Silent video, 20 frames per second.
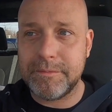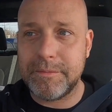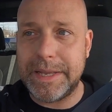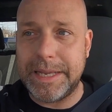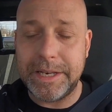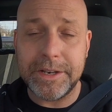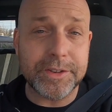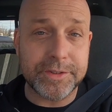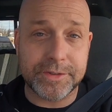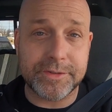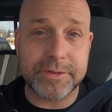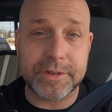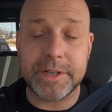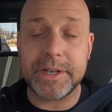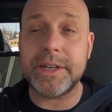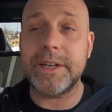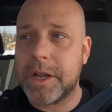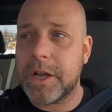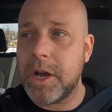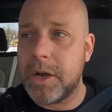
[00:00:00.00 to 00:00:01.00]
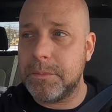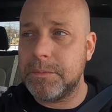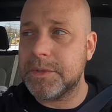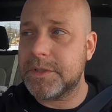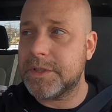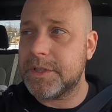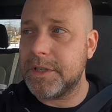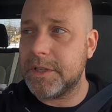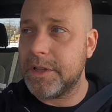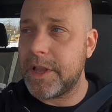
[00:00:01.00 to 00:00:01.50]
industry when it
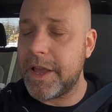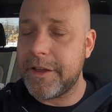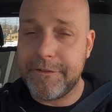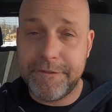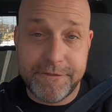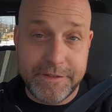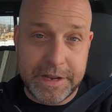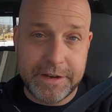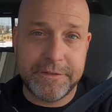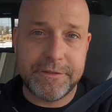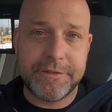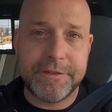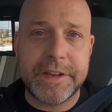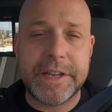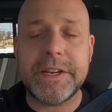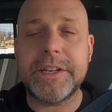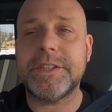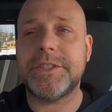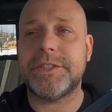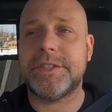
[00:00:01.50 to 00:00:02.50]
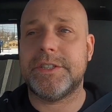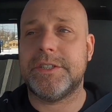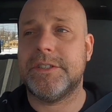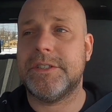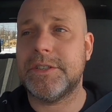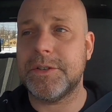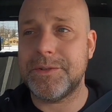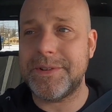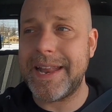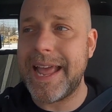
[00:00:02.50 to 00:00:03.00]
comes to like fit and finish.
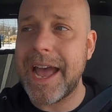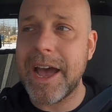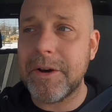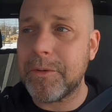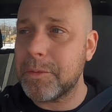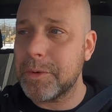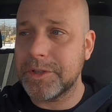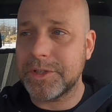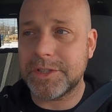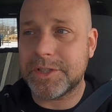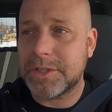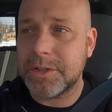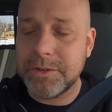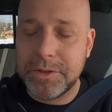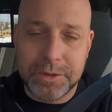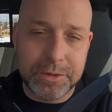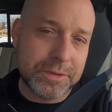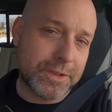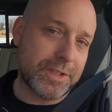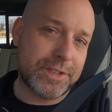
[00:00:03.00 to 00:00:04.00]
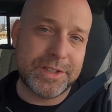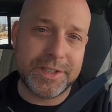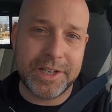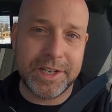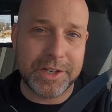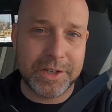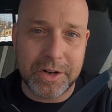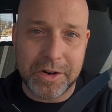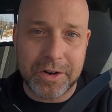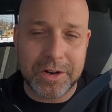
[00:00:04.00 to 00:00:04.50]
So now we're just so used to
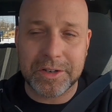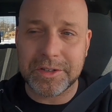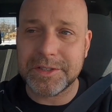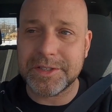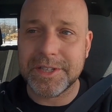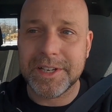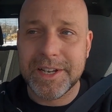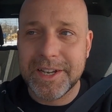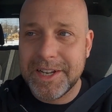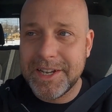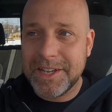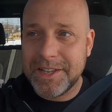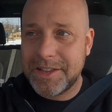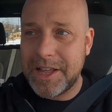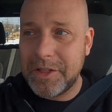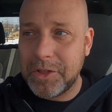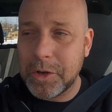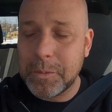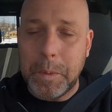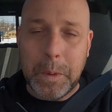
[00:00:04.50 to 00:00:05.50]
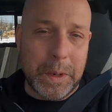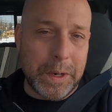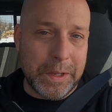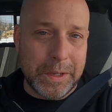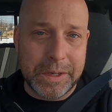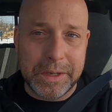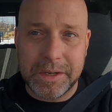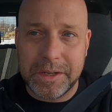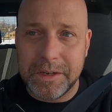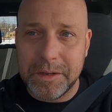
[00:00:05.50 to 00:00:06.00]
seeing cars that look pretty
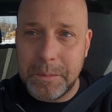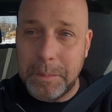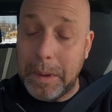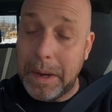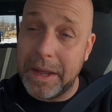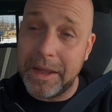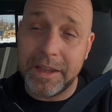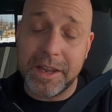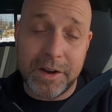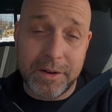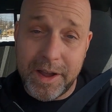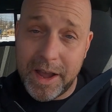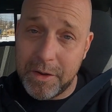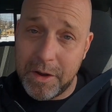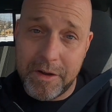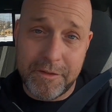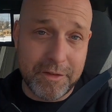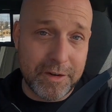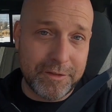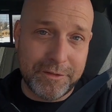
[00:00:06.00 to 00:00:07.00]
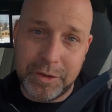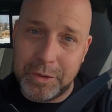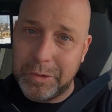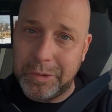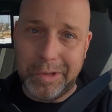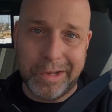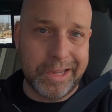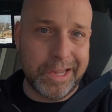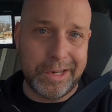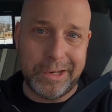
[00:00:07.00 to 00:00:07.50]
good. But, you know, however, if you
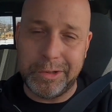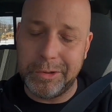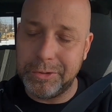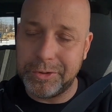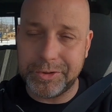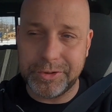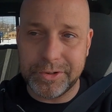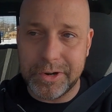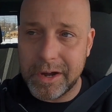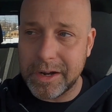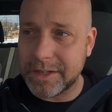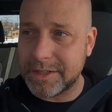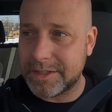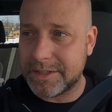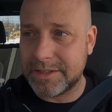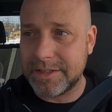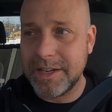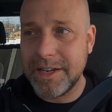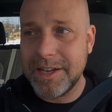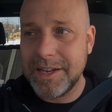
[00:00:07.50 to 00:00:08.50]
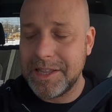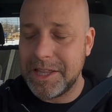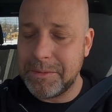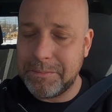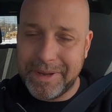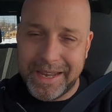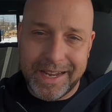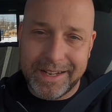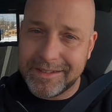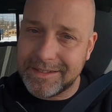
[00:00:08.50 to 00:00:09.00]
look at new trucks, the
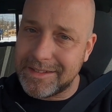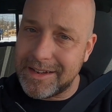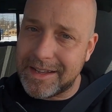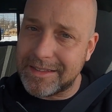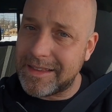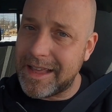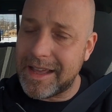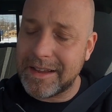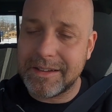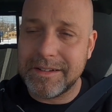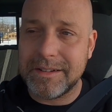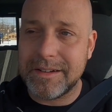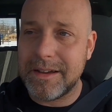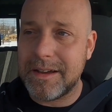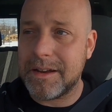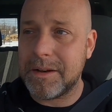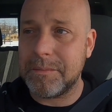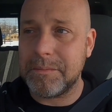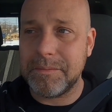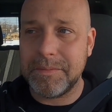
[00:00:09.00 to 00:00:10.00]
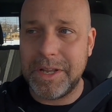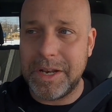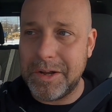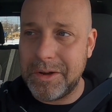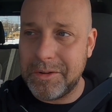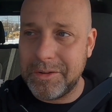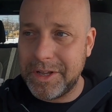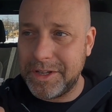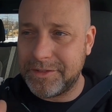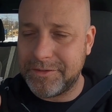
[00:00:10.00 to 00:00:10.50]
paint's not that good on them. You
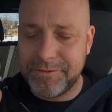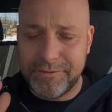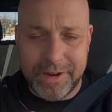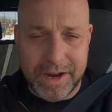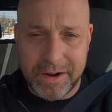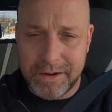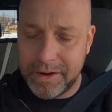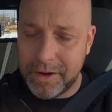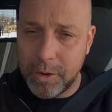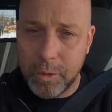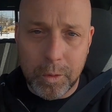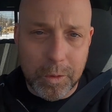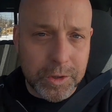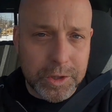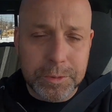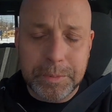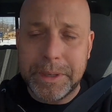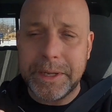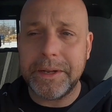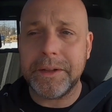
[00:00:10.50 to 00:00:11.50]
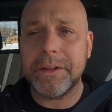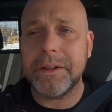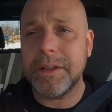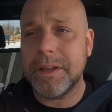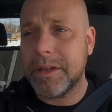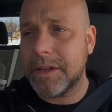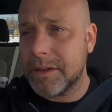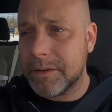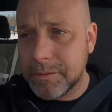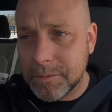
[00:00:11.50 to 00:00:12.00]
know, it's very orange
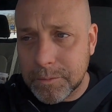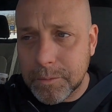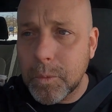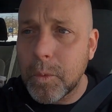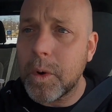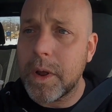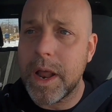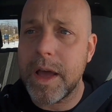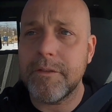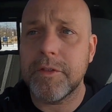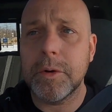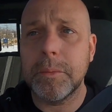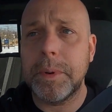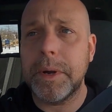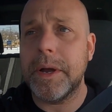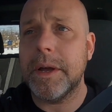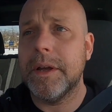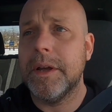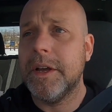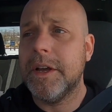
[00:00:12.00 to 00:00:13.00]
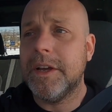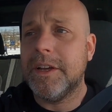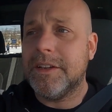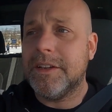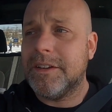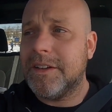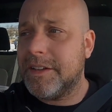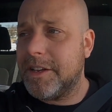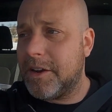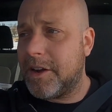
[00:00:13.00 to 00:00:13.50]
peely and whatever. But,
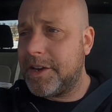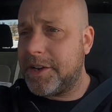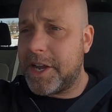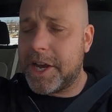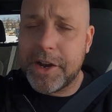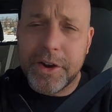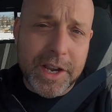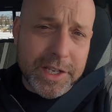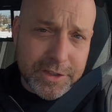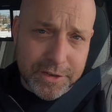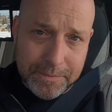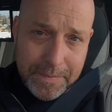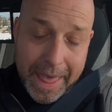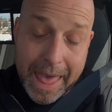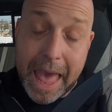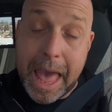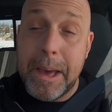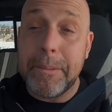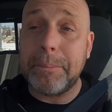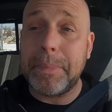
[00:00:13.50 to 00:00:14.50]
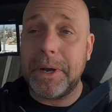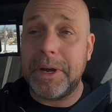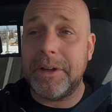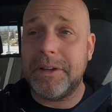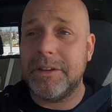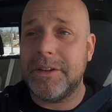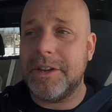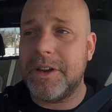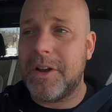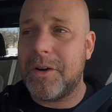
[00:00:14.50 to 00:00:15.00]
you know, I digress from that.
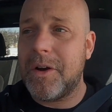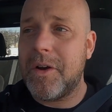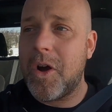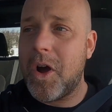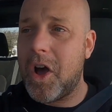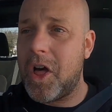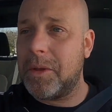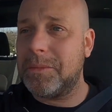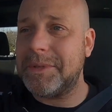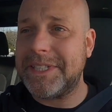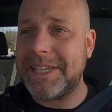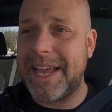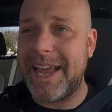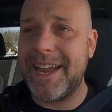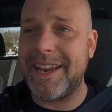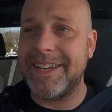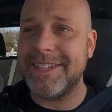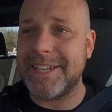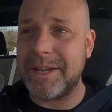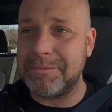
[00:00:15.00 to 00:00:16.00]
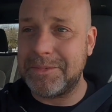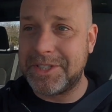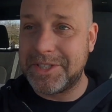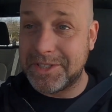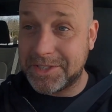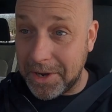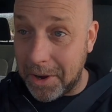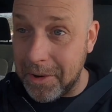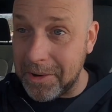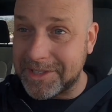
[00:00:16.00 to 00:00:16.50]
But, you know, all I'm saying is I'm
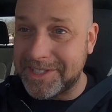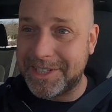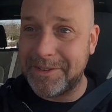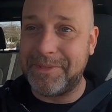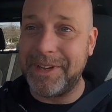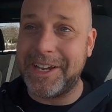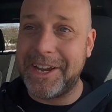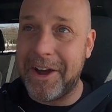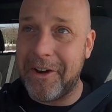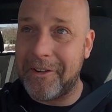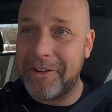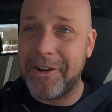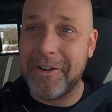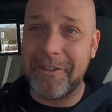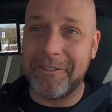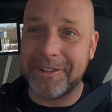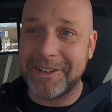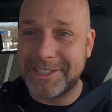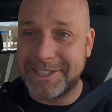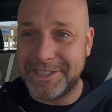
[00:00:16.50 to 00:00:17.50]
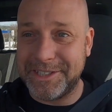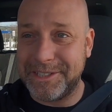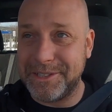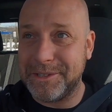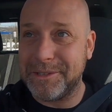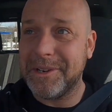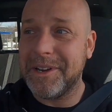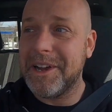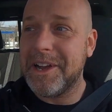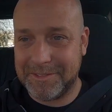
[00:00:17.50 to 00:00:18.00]
stoked to be going over
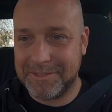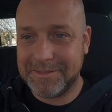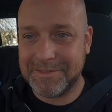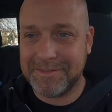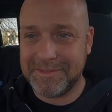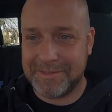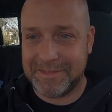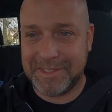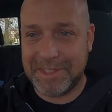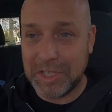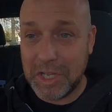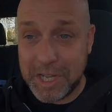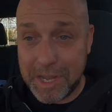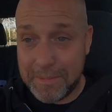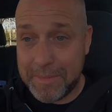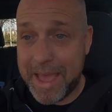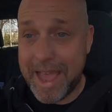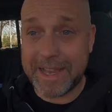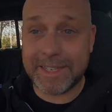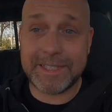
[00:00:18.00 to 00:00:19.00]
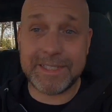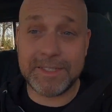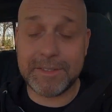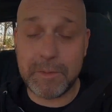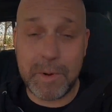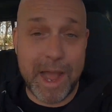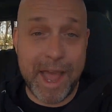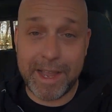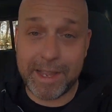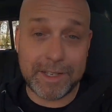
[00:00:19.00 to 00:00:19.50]
to look at Max's
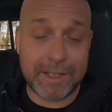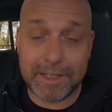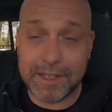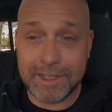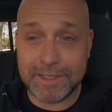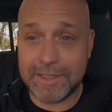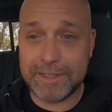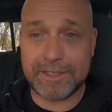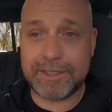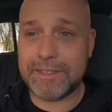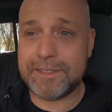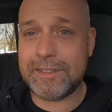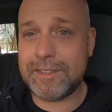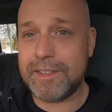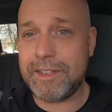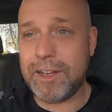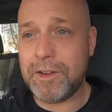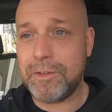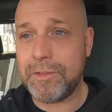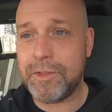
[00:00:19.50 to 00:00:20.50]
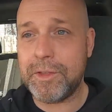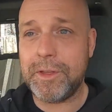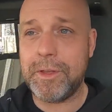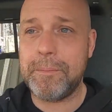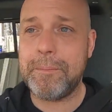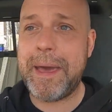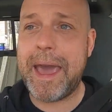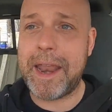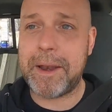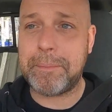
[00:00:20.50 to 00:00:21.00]
wagon, because it's, you know, the
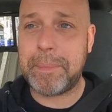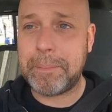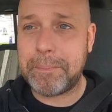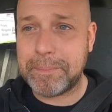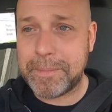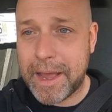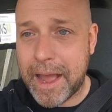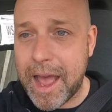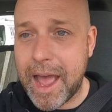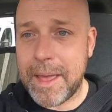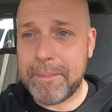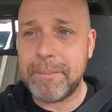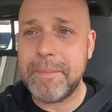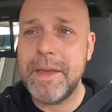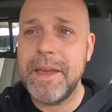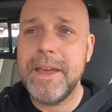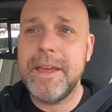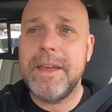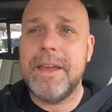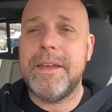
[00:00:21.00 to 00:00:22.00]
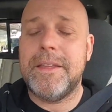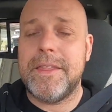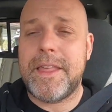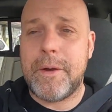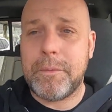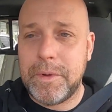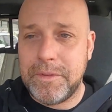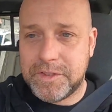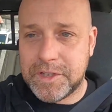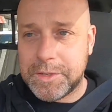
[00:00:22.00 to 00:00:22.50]
amount of time
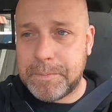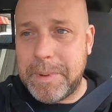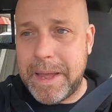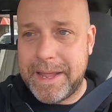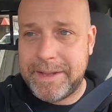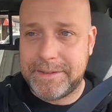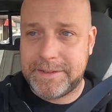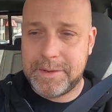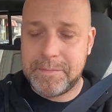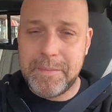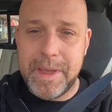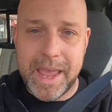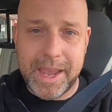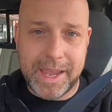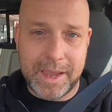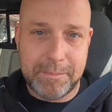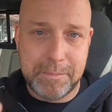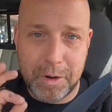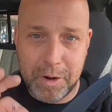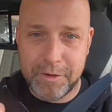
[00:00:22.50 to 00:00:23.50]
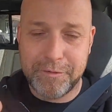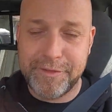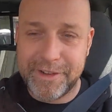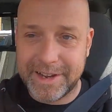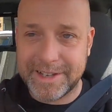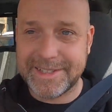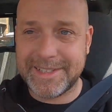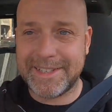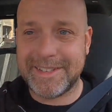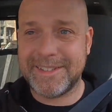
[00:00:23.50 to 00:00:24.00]
that we've spent to make it
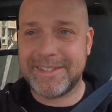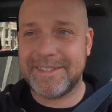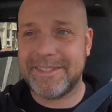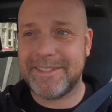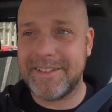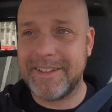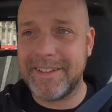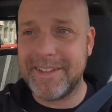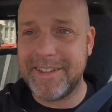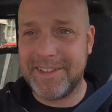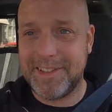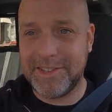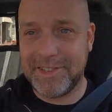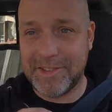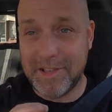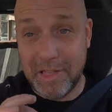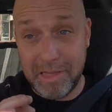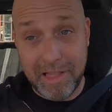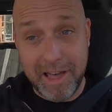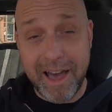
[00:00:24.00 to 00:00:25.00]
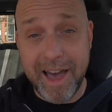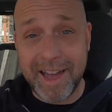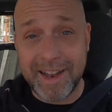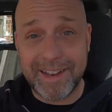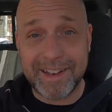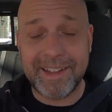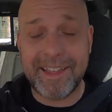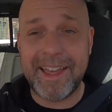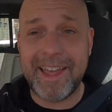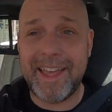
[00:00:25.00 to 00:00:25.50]
perfect is a lot.
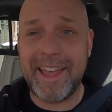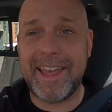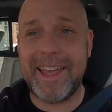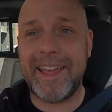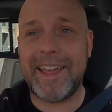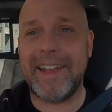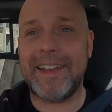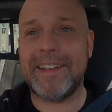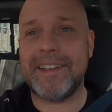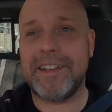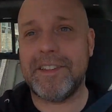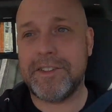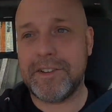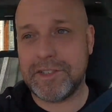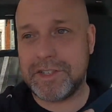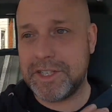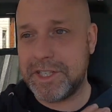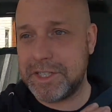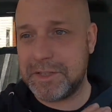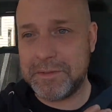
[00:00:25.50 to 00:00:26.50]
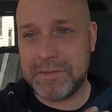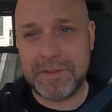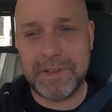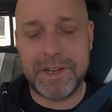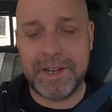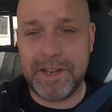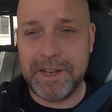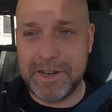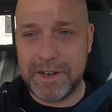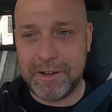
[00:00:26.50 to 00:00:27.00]
And there's just,
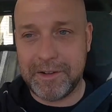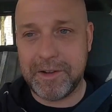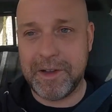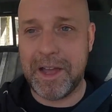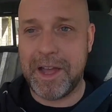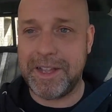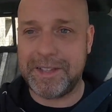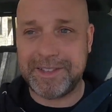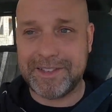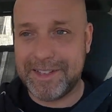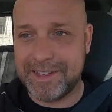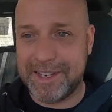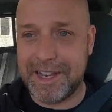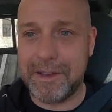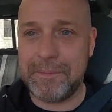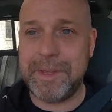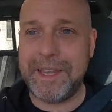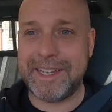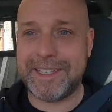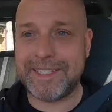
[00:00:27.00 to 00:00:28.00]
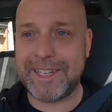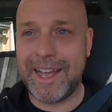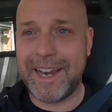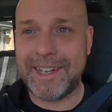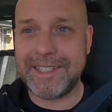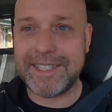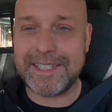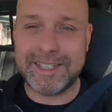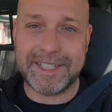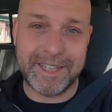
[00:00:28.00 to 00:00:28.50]
you know, it's gonna be
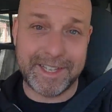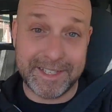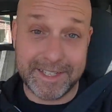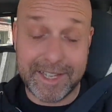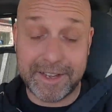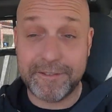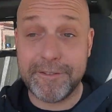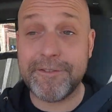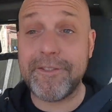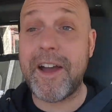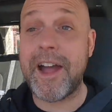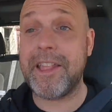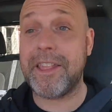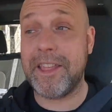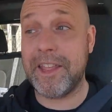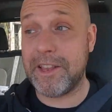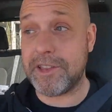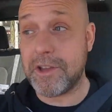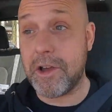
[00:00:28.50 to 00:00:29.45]
exciting to see this thing finally in